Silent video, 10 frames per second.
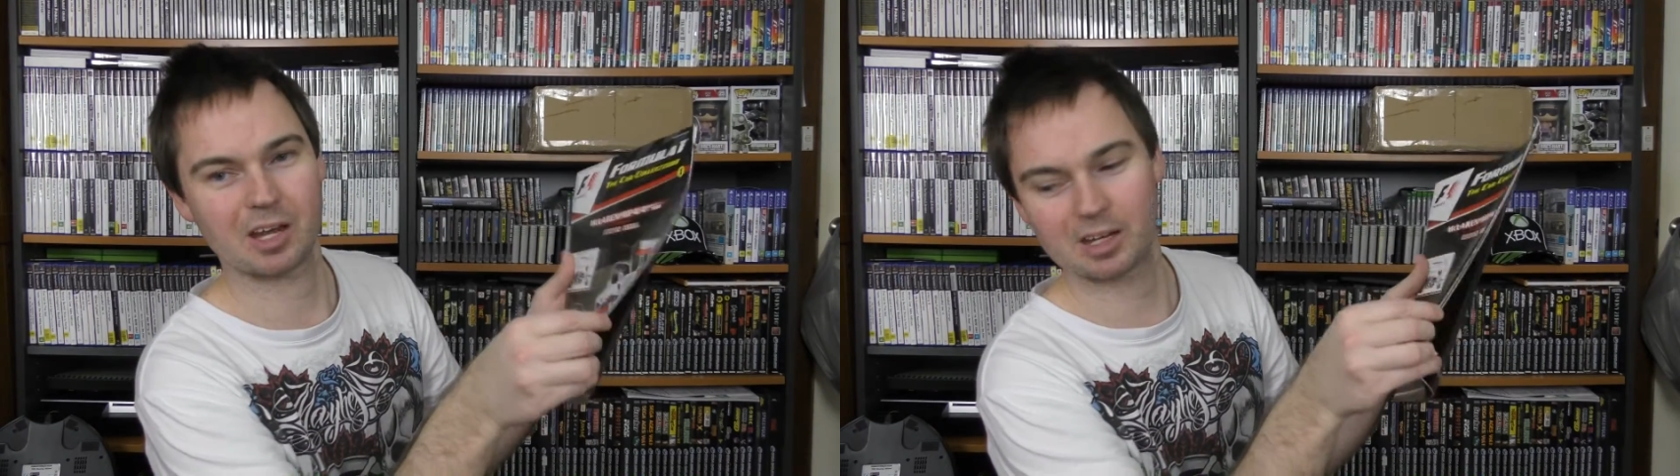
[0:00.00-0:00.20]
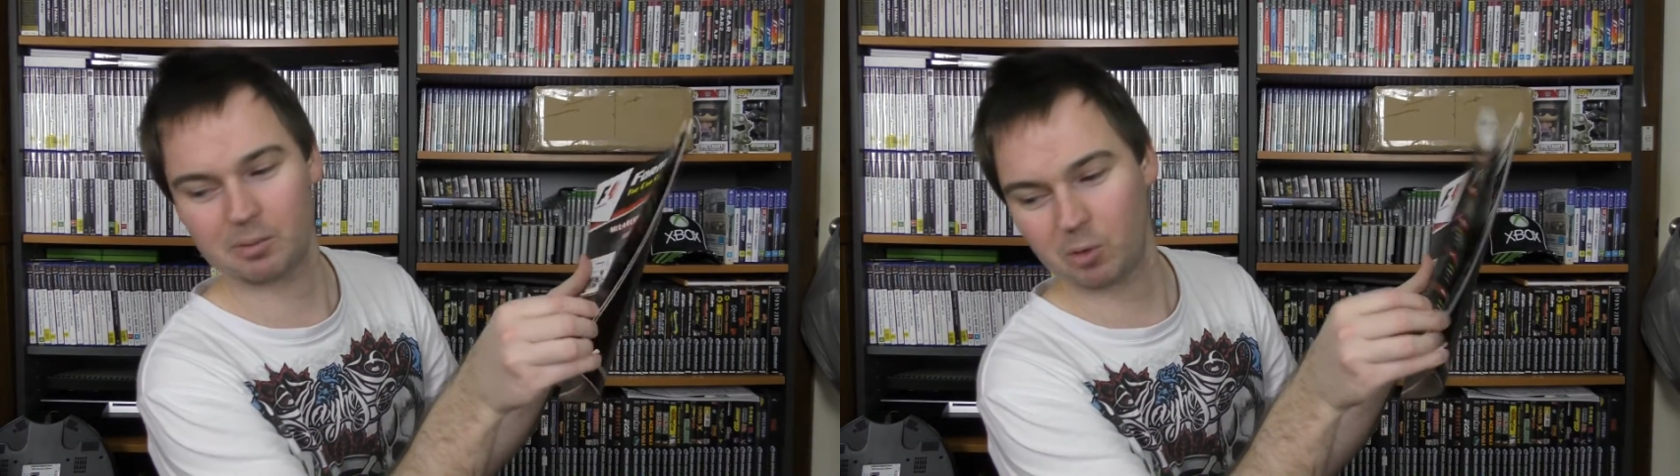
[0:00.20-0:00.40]

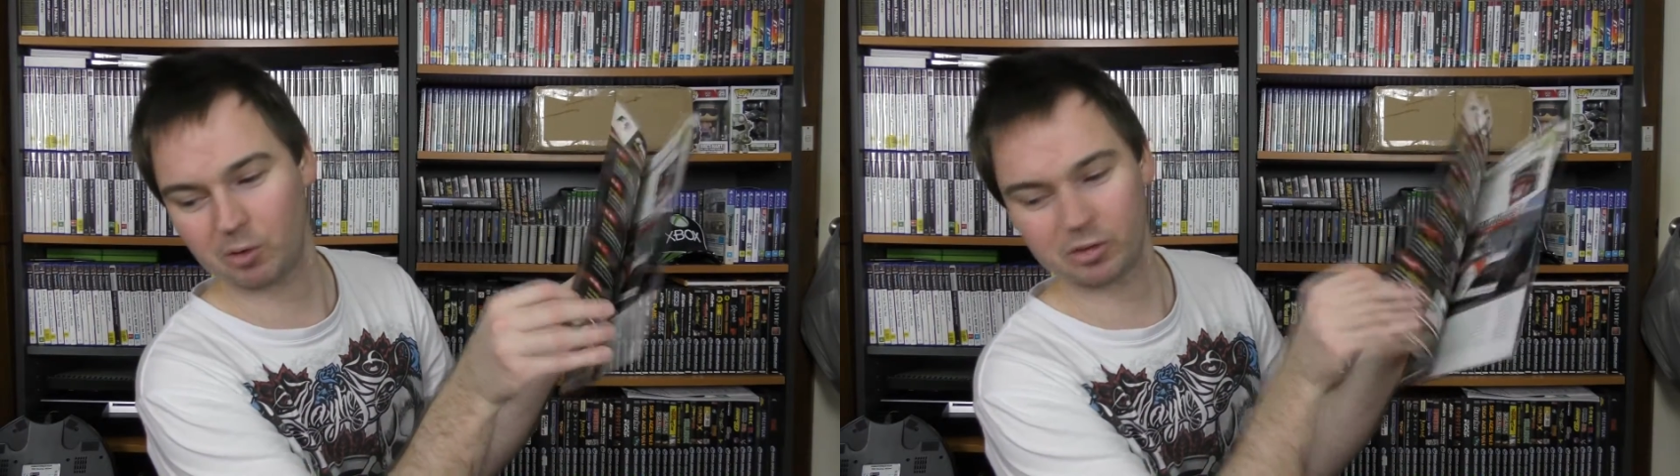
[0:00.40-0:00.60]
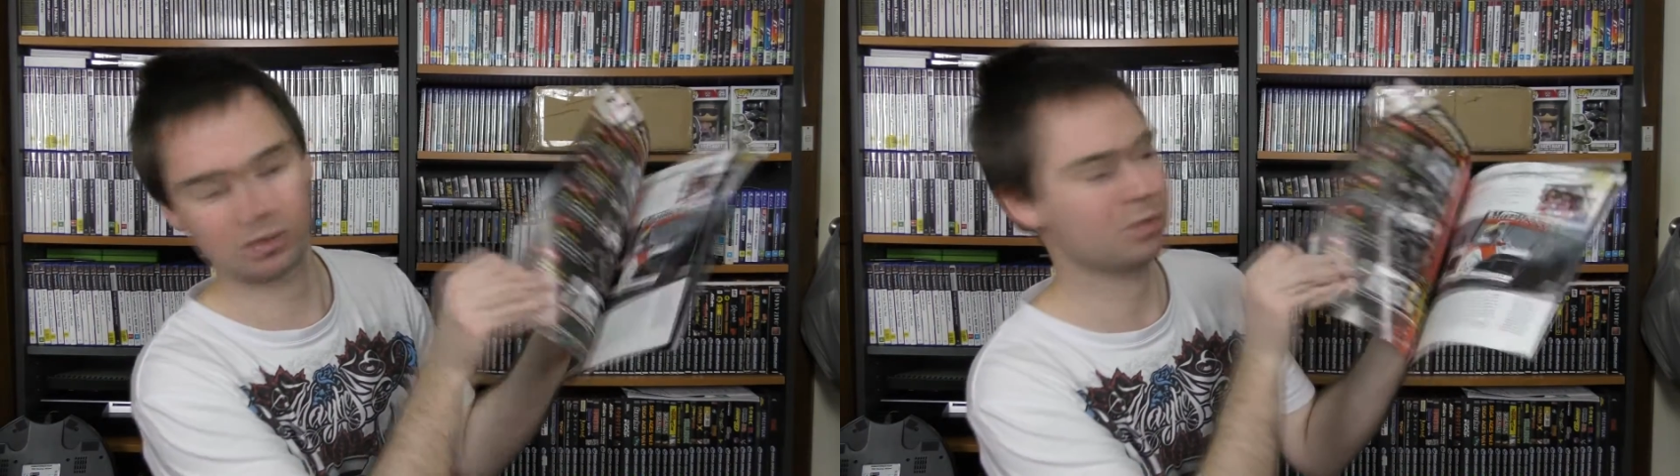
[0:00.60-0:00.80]
get
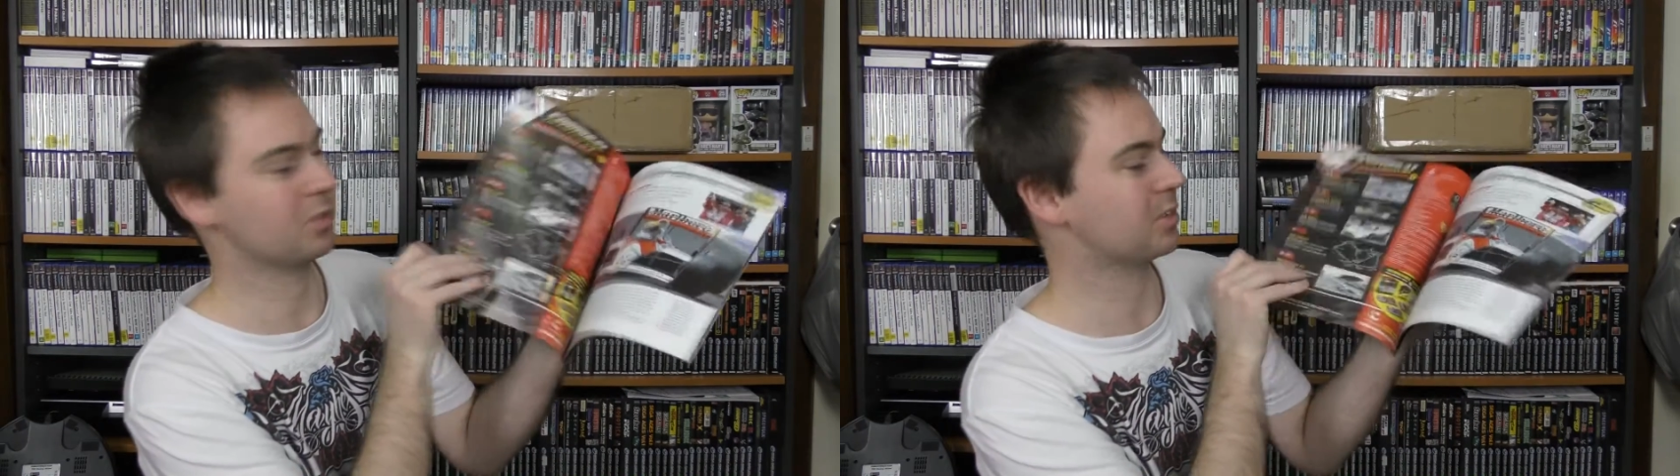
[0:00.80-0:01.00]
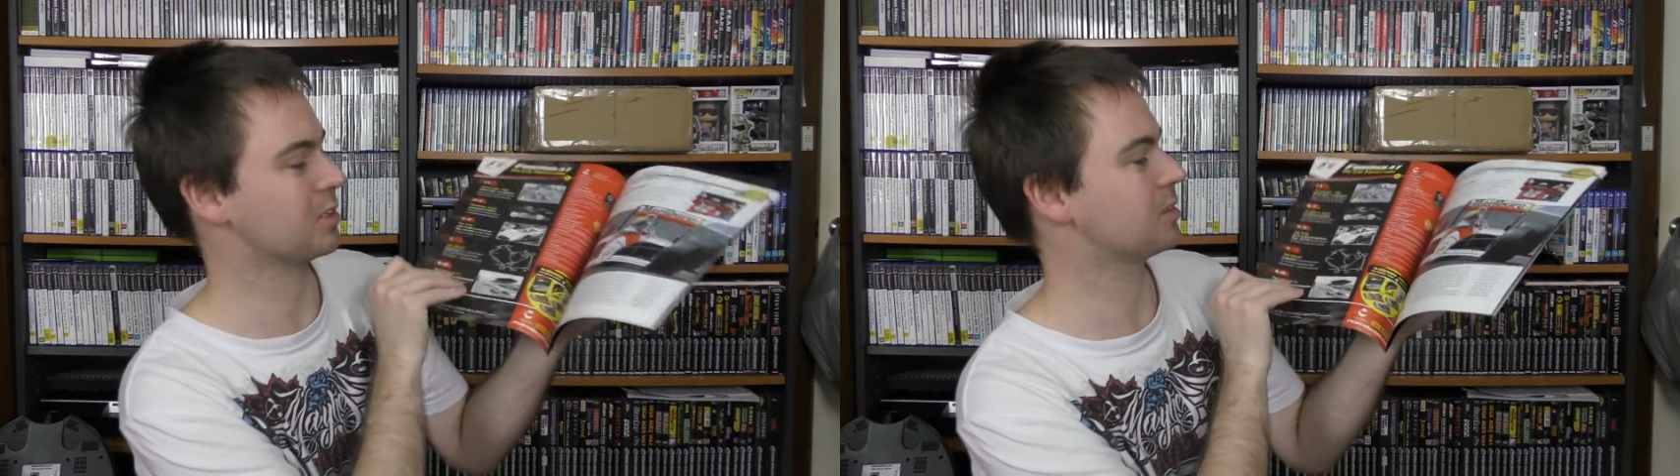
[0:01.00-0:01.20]
more
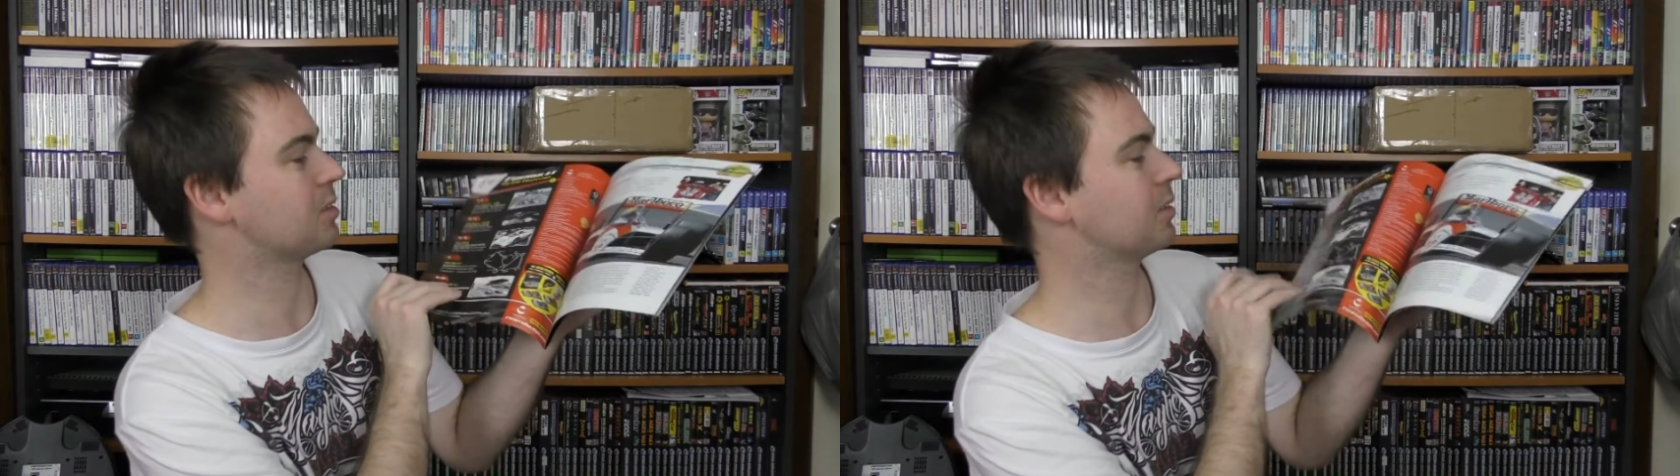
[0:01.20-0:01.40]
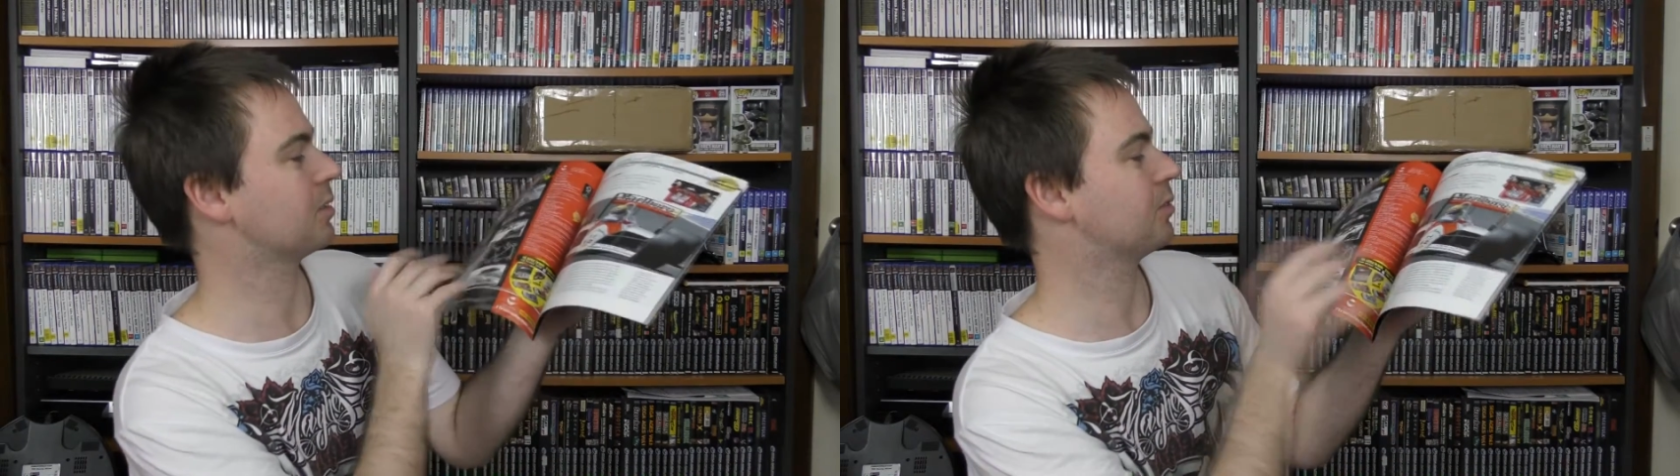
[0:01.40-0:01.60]
issues just
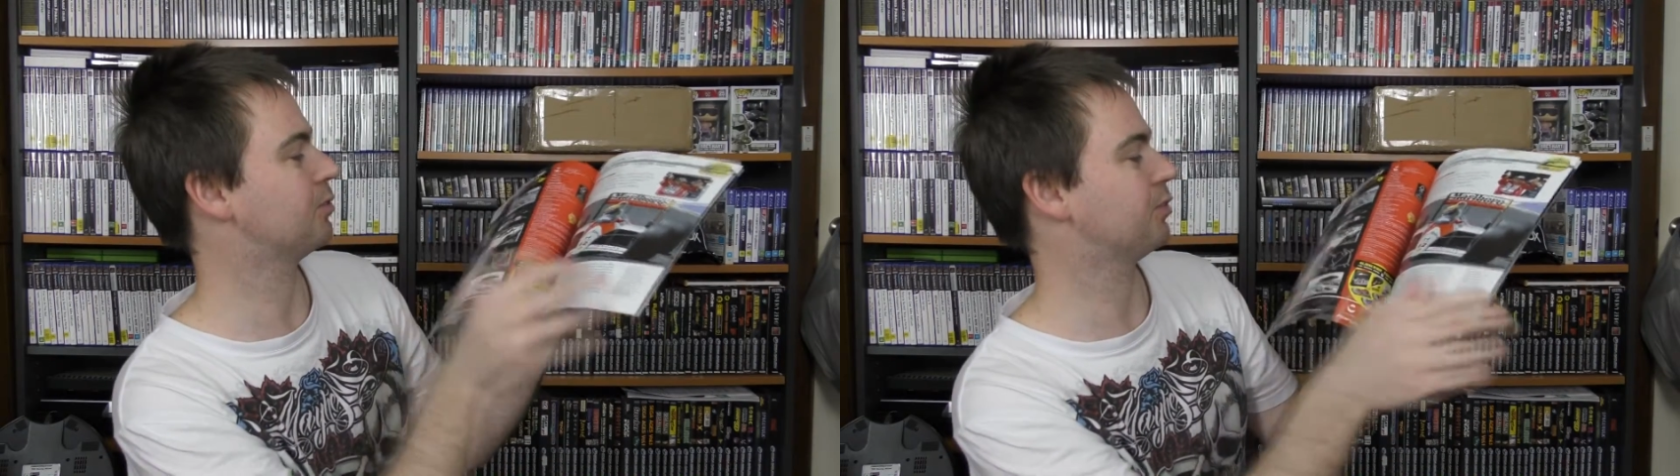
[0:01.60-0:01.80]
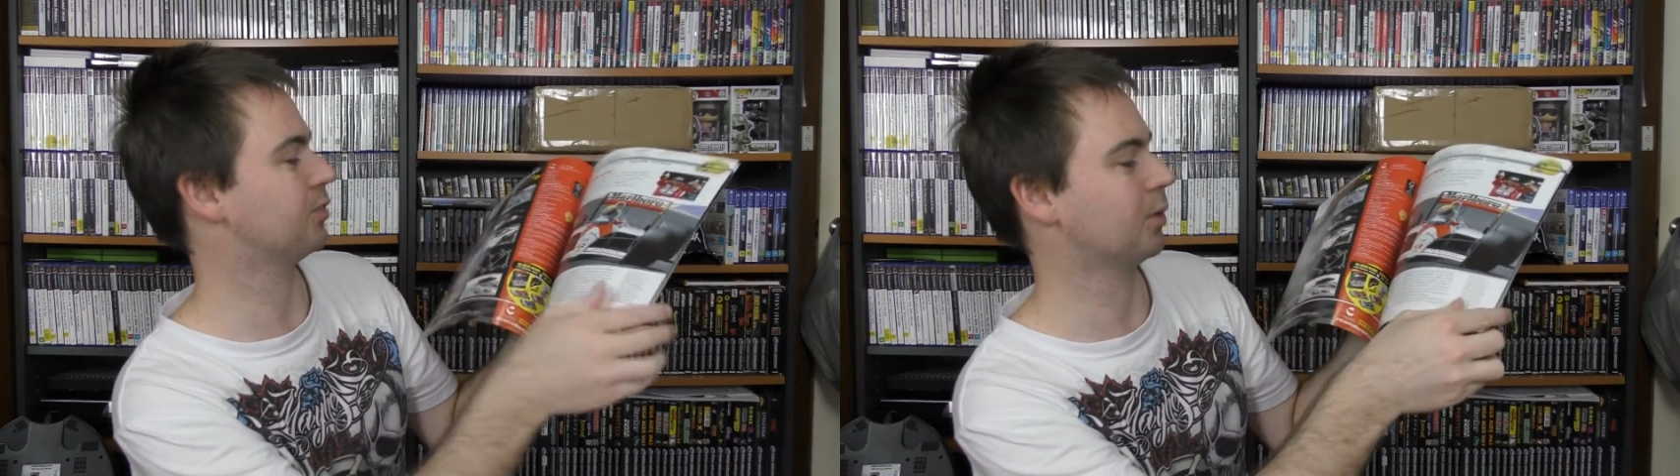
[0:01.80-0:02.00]

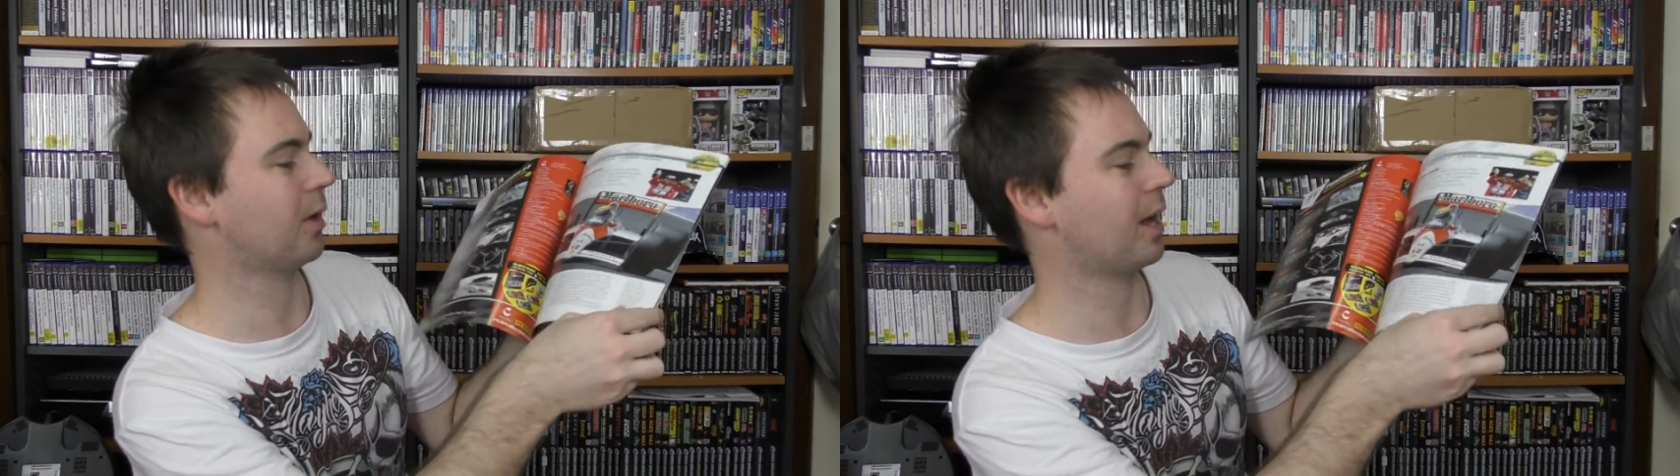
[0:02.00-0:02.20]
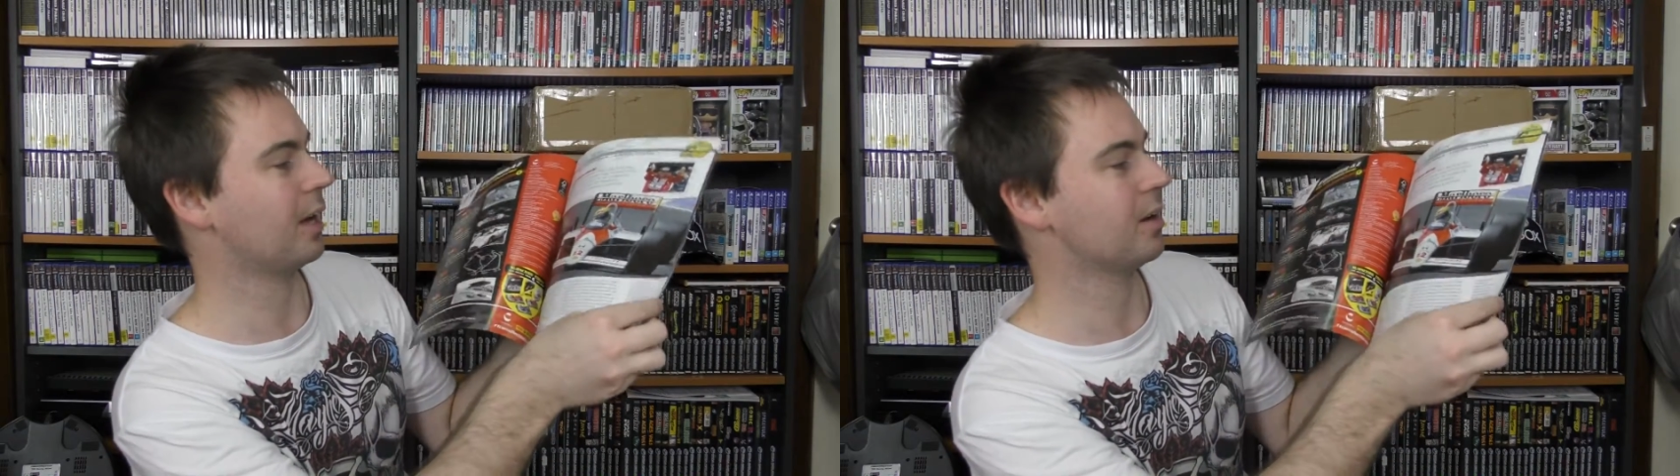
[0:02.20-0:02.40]
flew
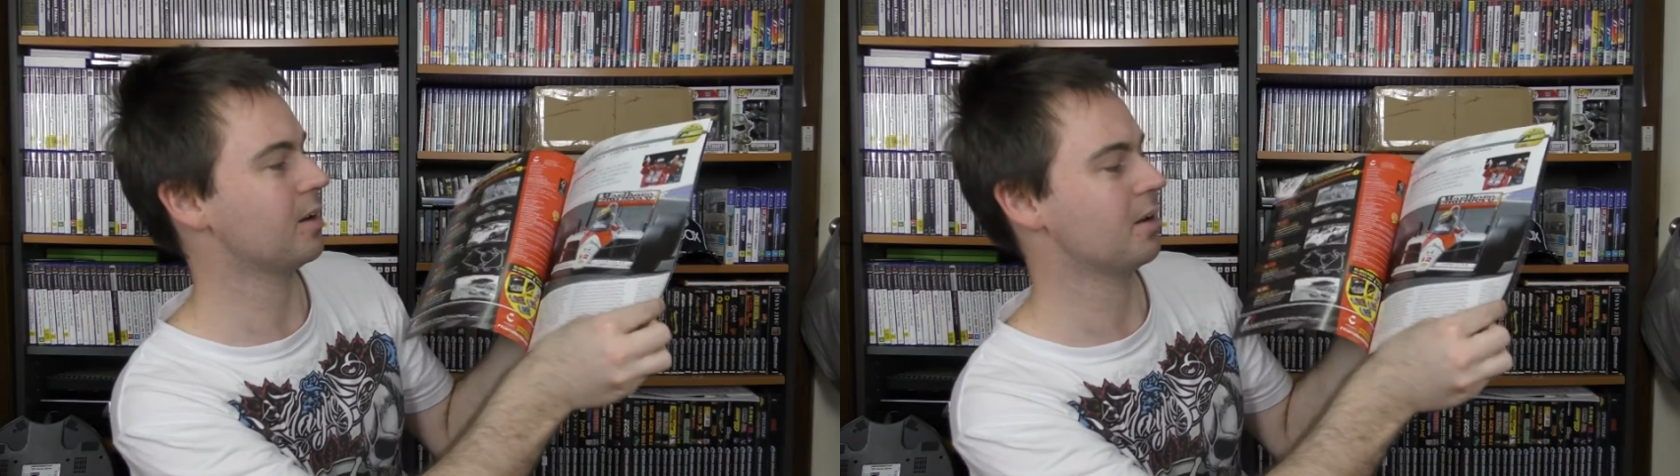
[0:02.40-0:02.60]
out.